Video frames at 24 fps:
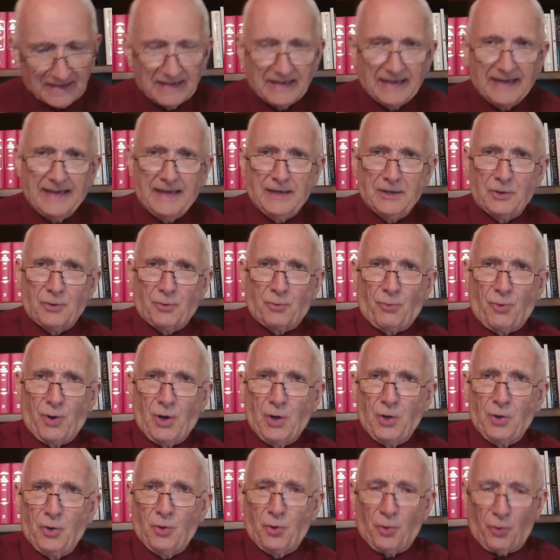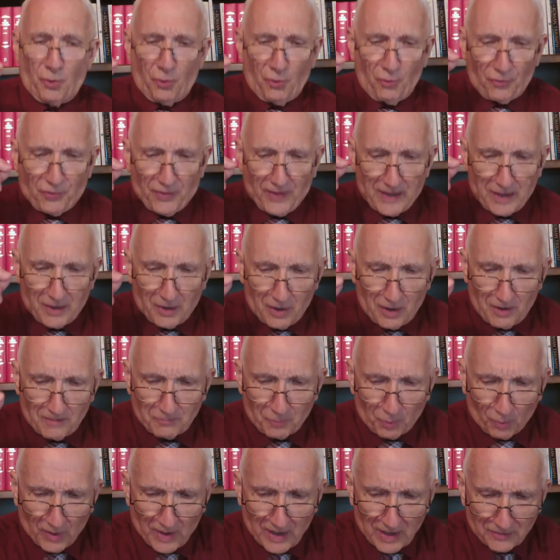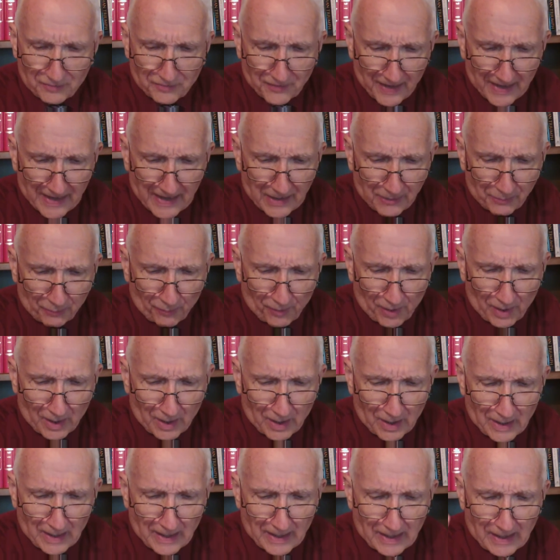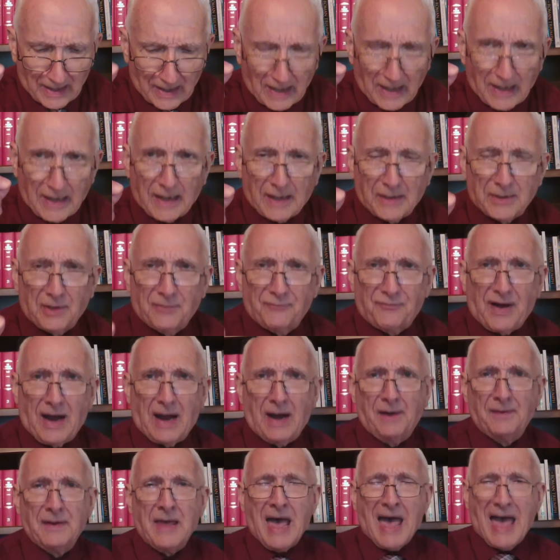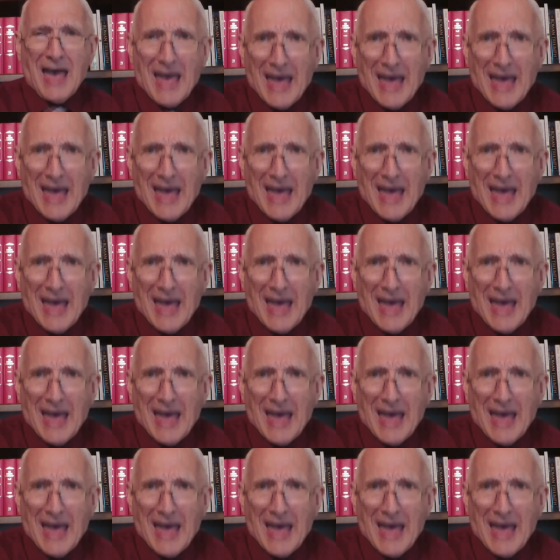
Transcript: He'll rule them with a rod of iron,